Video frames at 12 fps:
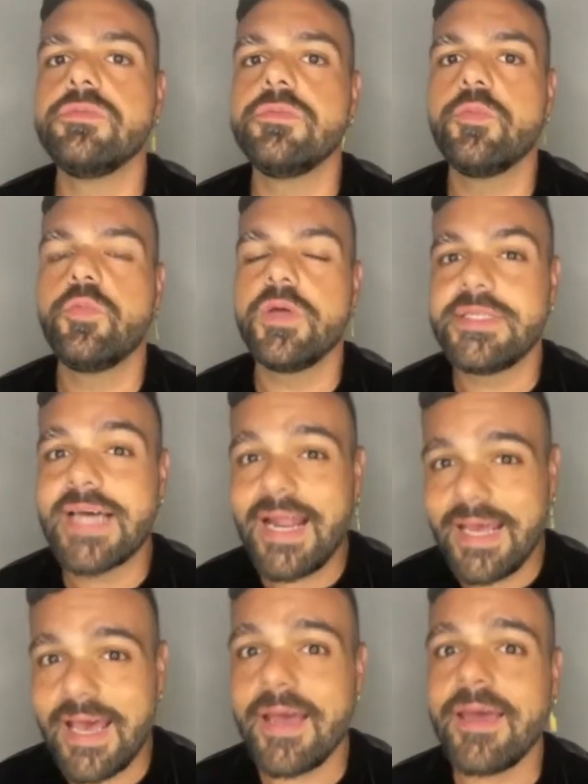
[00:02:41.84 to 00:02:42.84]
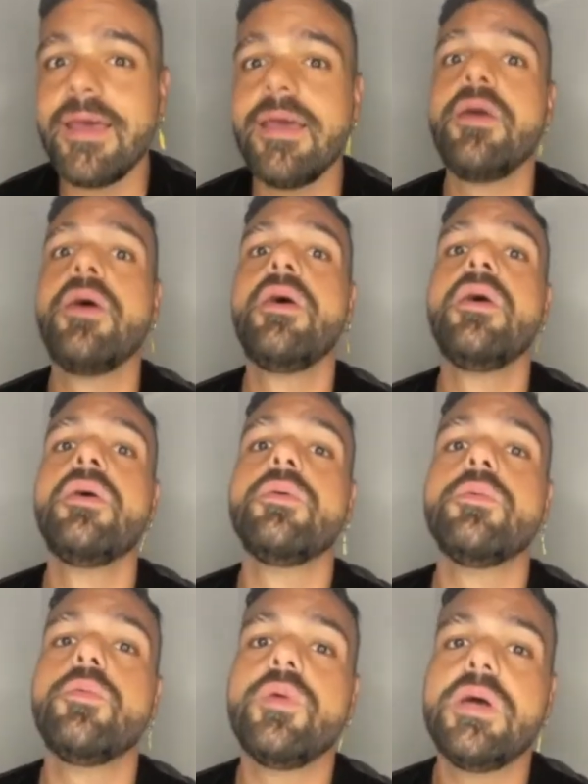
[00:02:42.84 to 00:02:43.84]
with Daddy Yankee,
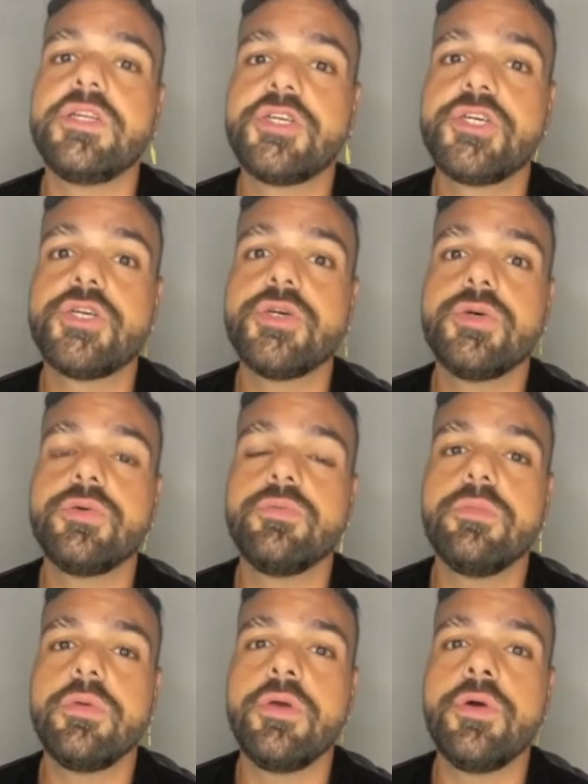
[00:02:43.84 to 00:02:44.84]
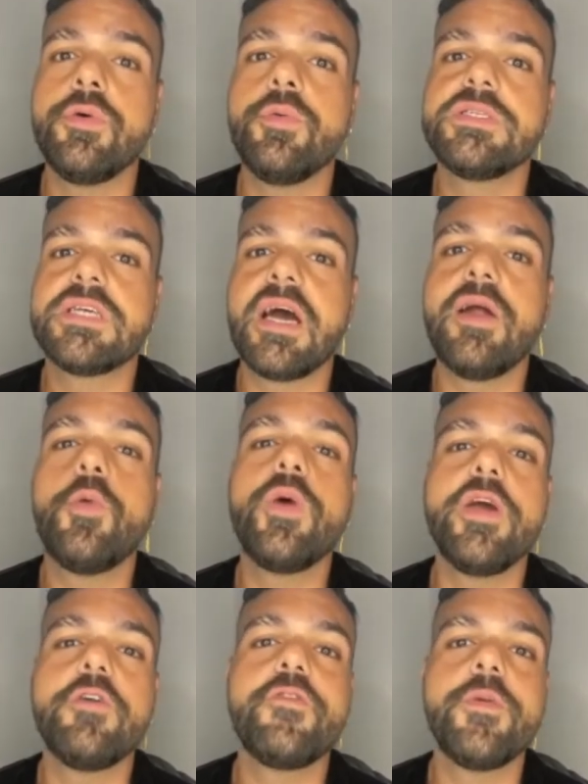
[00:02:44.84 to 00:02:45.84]
which, was kind of
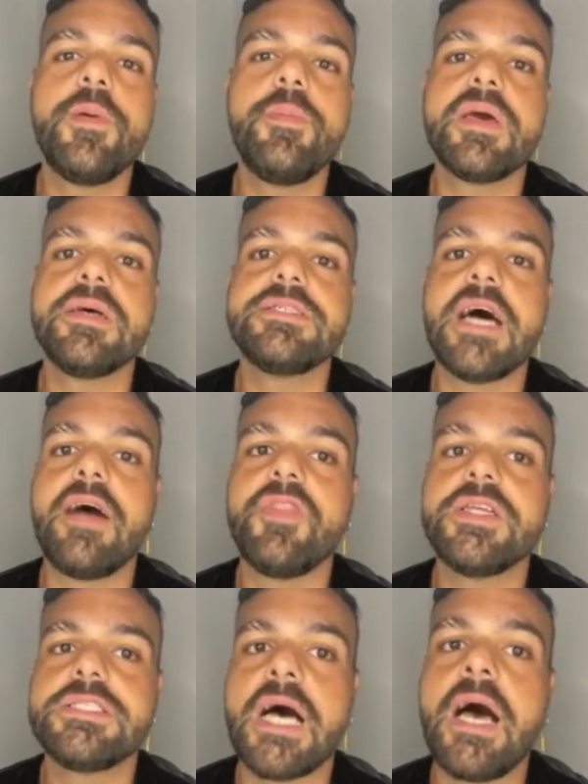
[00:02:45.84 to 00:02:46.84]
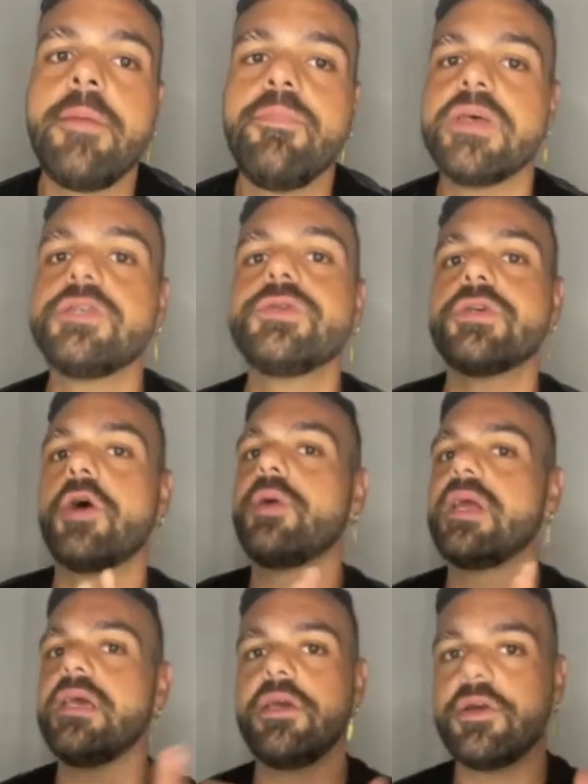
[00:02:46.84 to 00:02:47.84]
weird for me, because at the time, this was
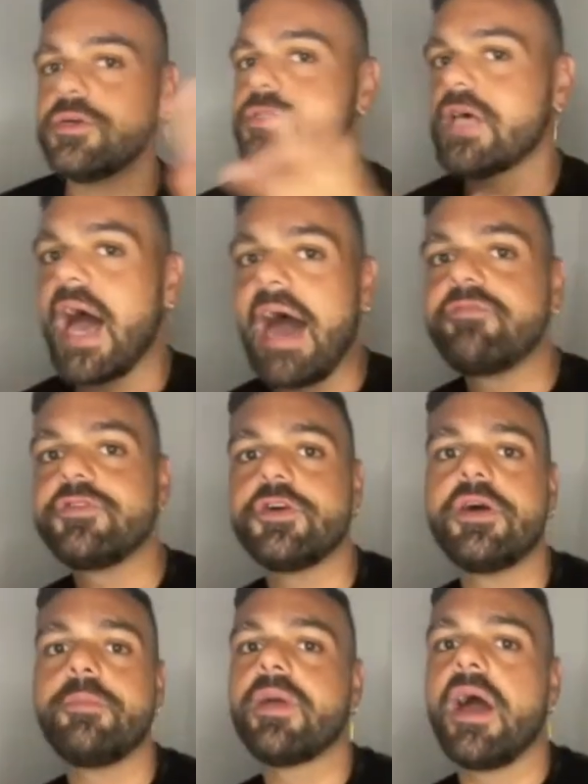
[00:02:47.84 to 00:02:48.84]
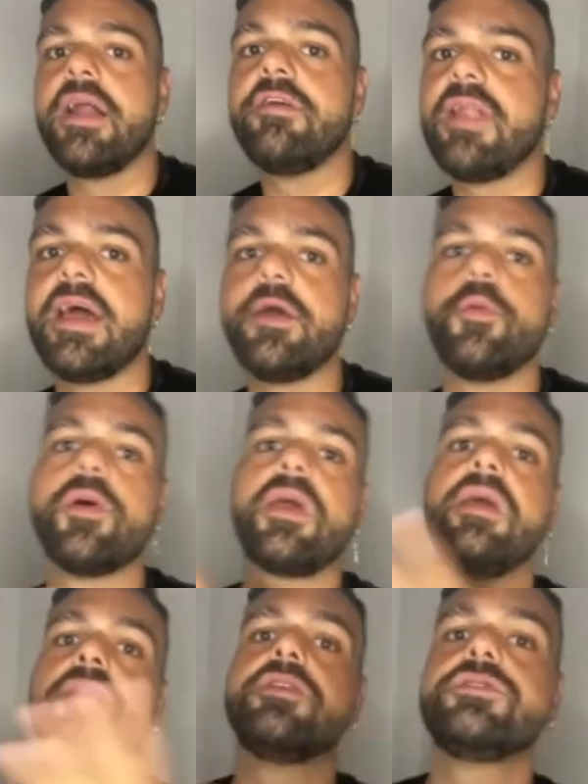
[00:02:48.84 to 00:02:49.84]
already years after I'm kind of like
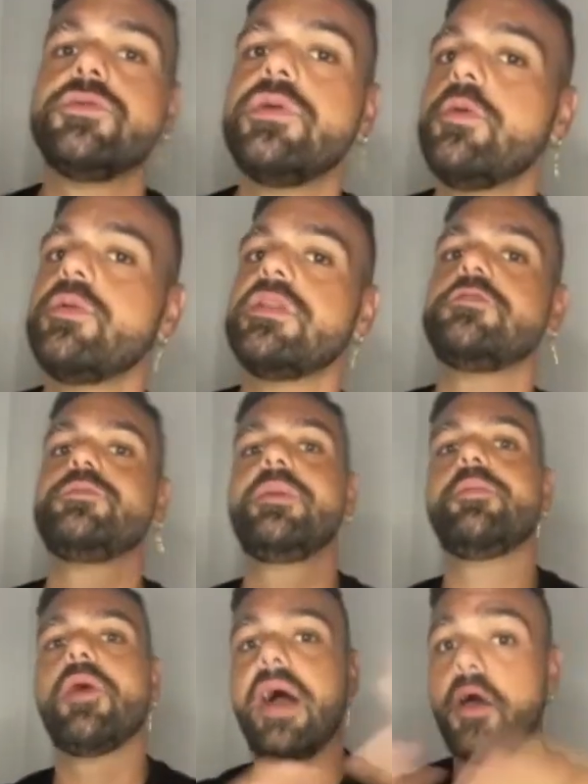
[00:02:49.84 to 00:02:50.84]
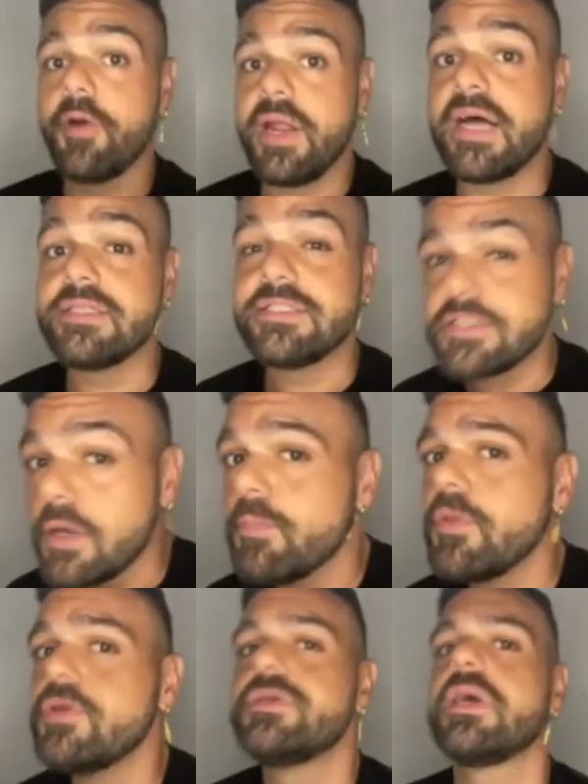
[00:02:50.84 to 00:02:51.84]
working in the studio with these people. I already had some
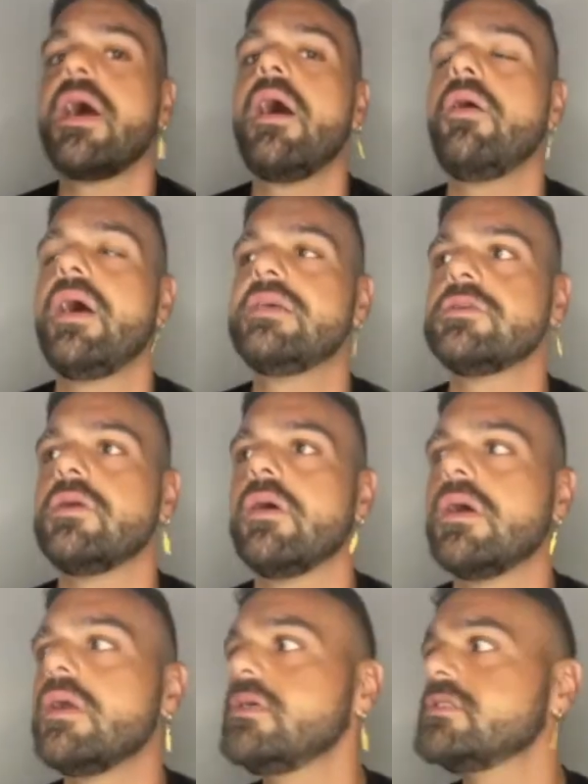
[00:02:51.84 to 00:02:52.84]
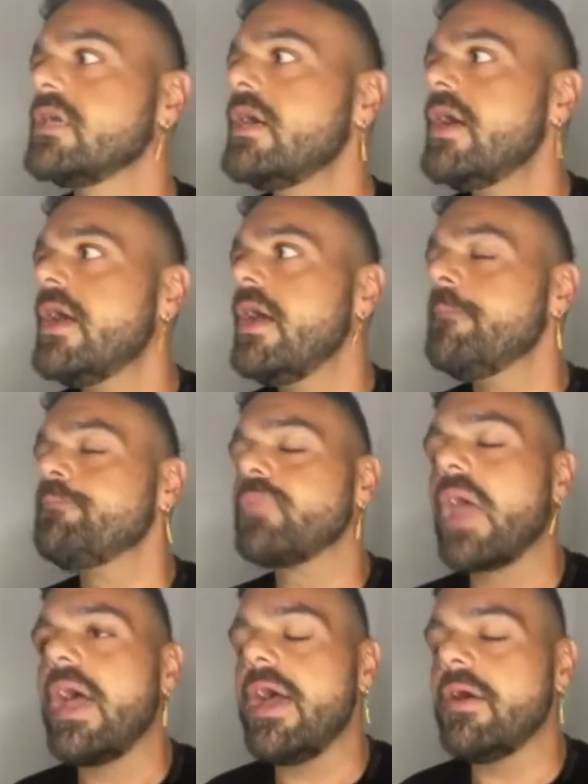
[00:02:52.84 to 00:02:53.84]
music out as an artist.
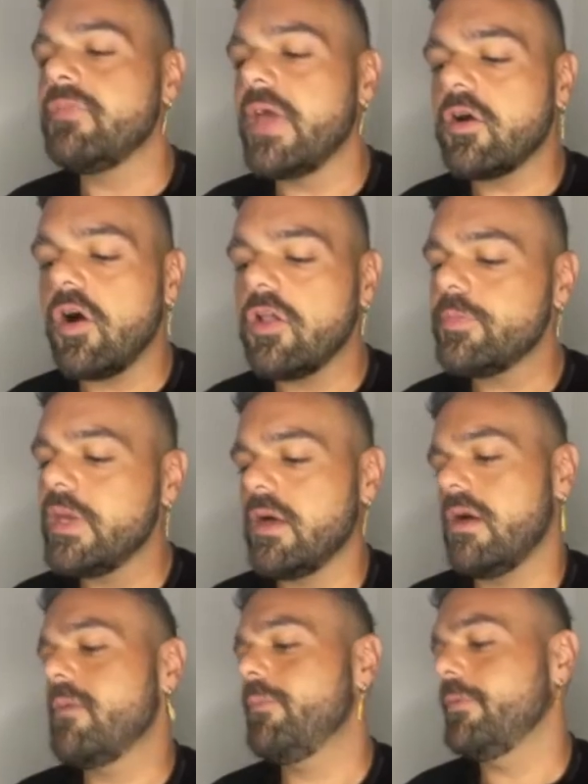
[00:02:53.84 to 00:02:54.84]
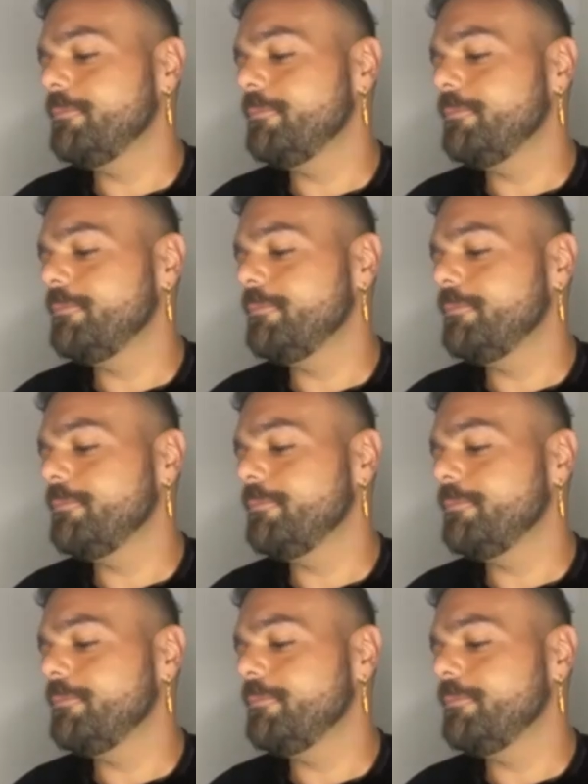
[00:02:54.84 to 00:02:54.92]
And they called me up